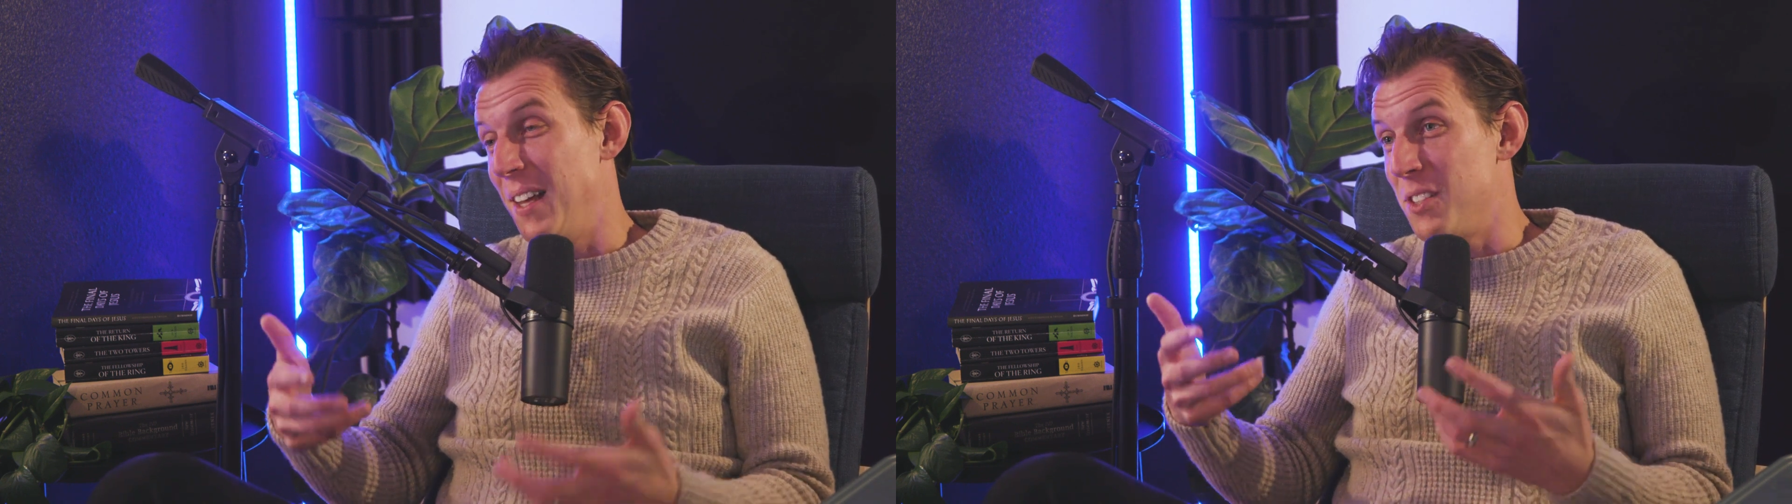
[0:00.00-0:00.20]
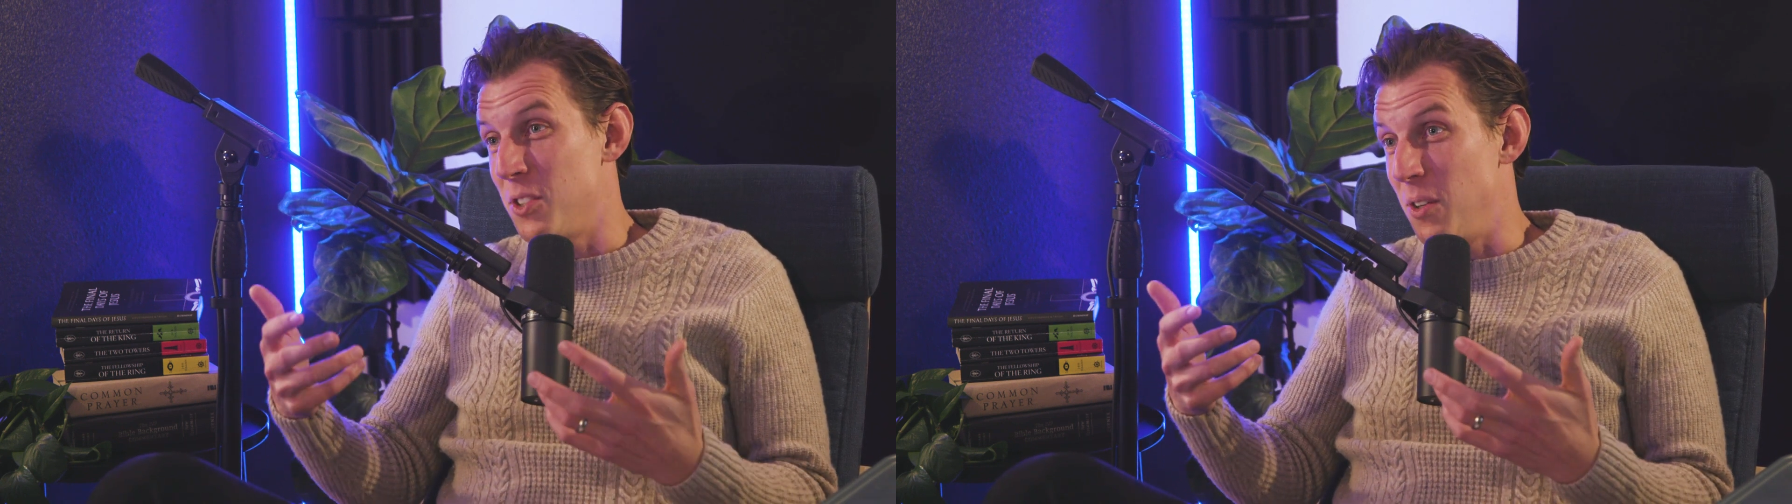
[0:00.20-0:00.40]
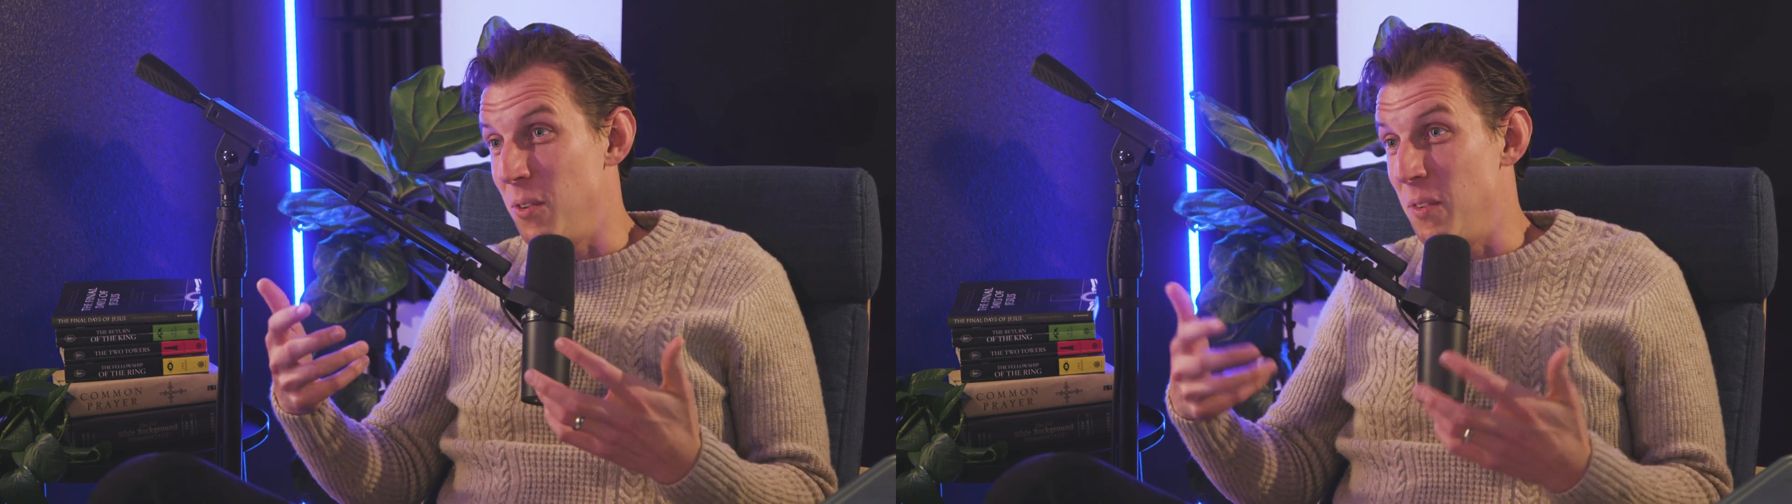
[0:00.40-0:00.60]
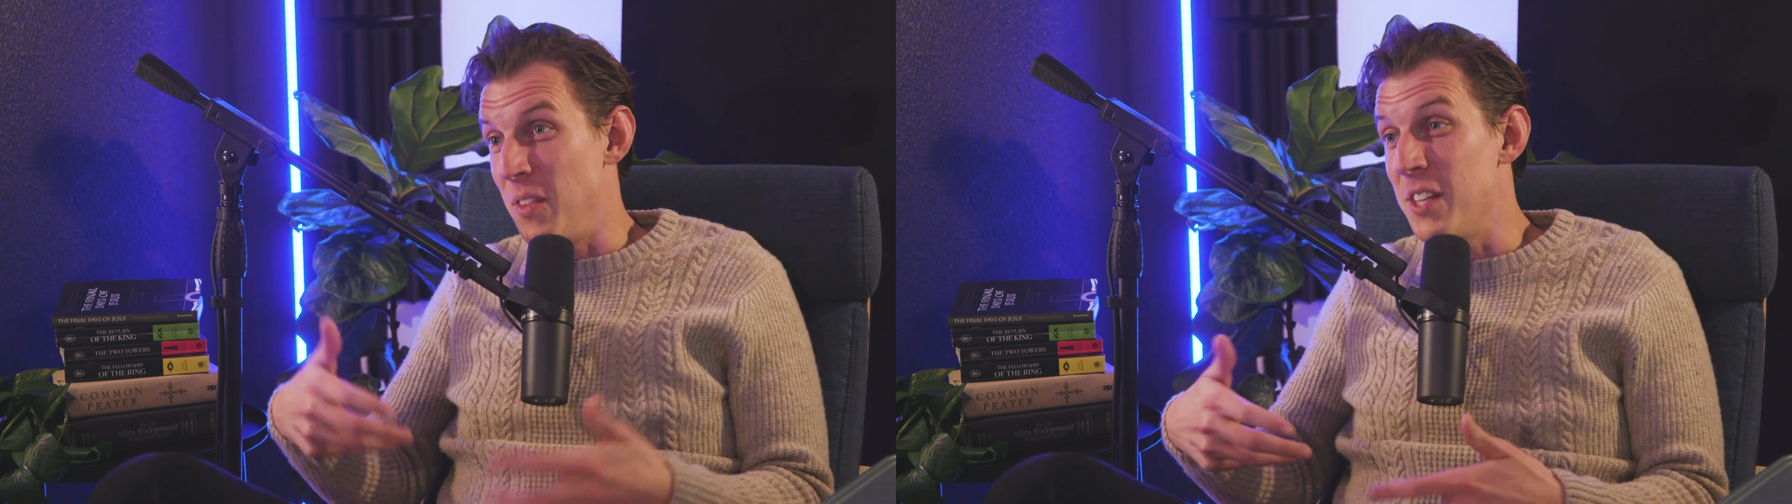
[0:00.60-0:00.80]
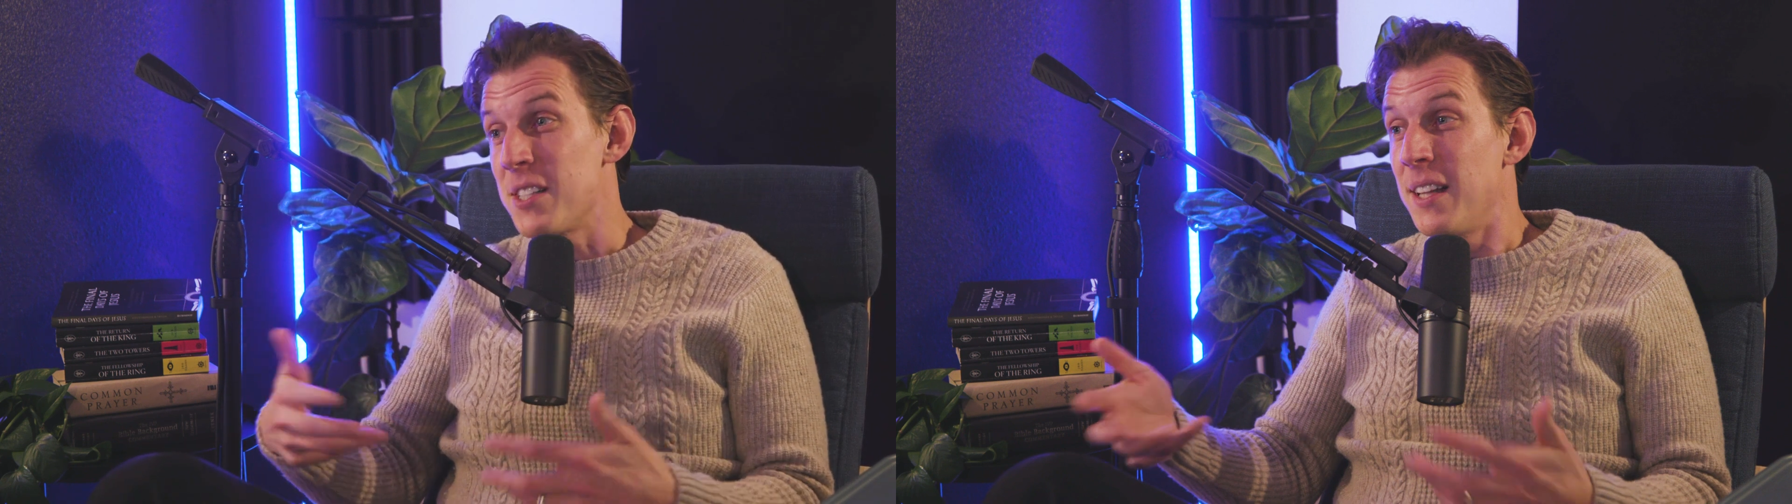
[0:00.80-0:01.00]
And so
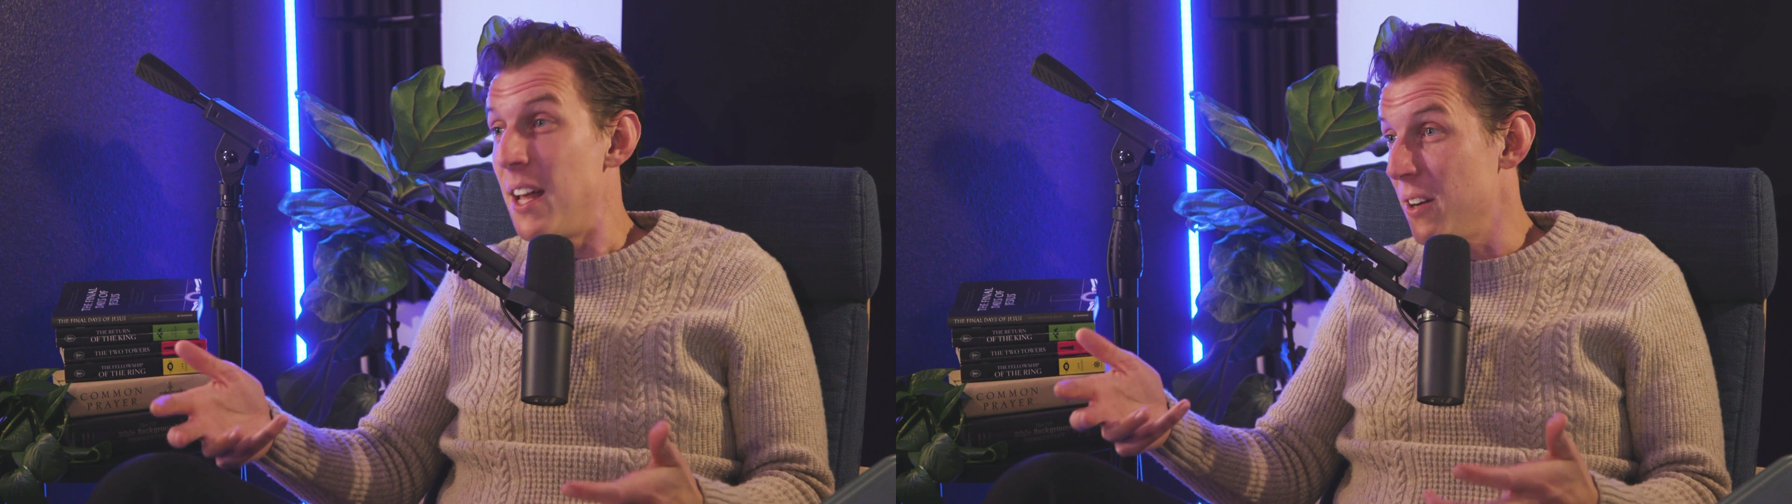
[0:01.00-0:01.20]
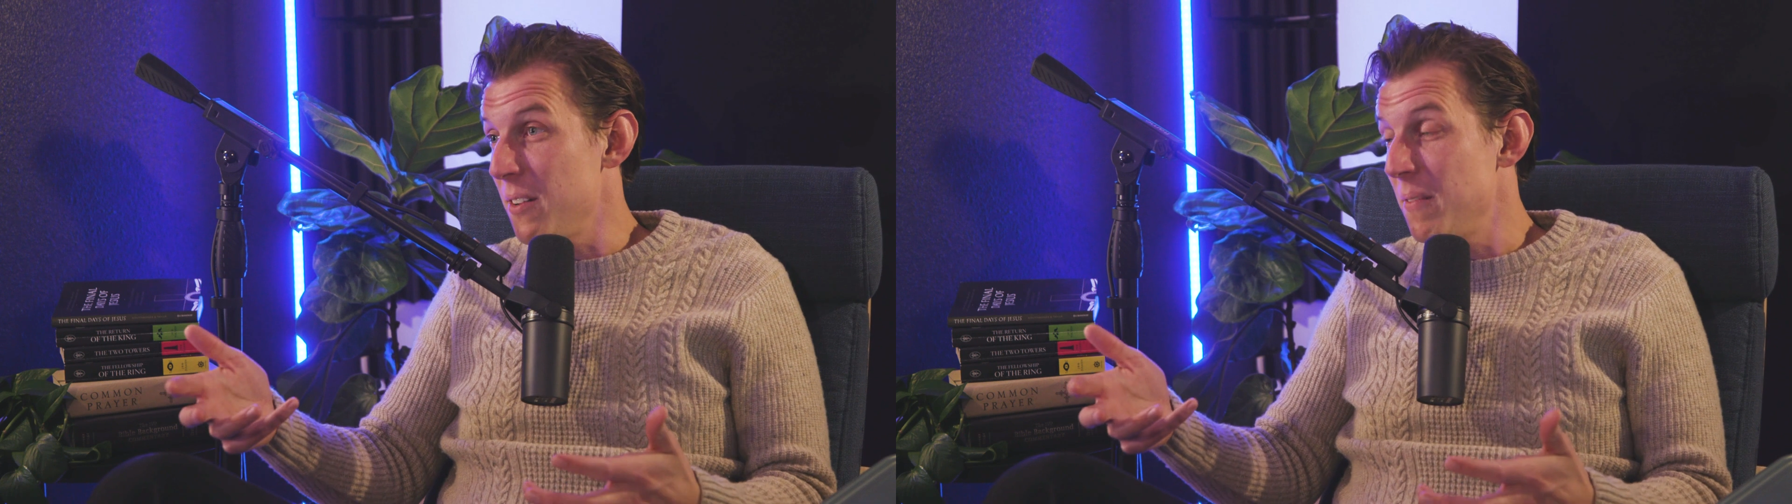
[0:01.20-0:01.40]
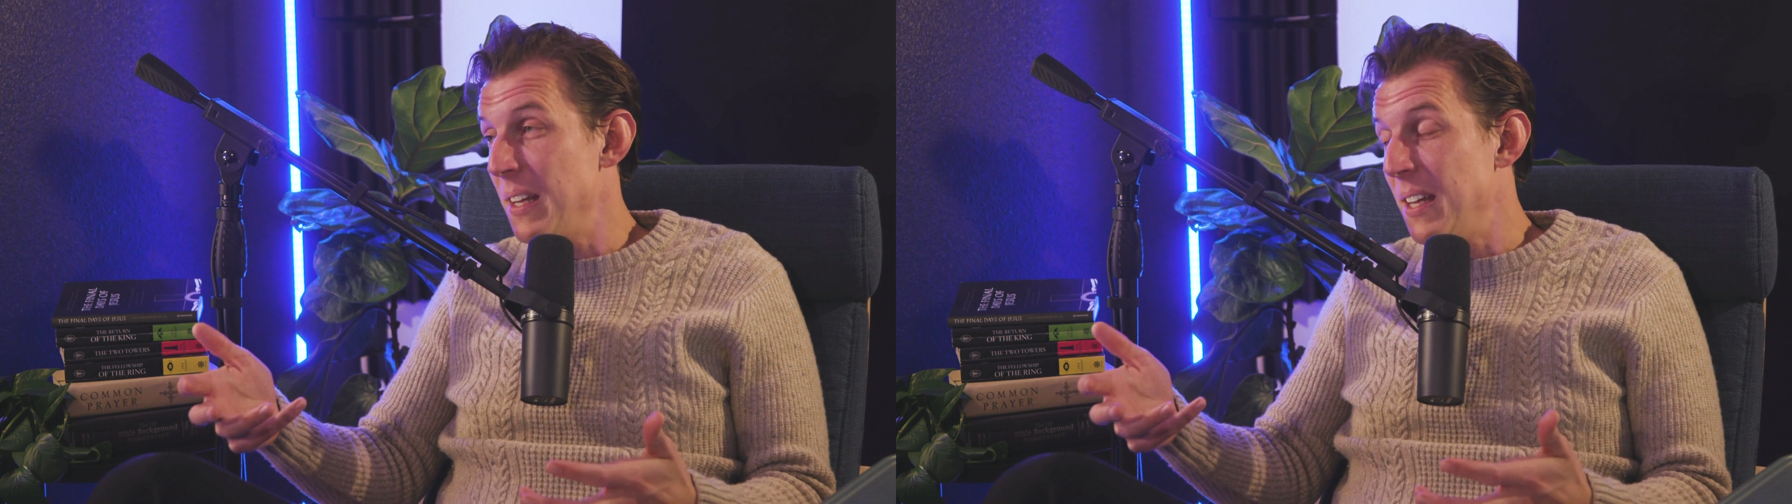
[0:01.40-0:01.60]
this letter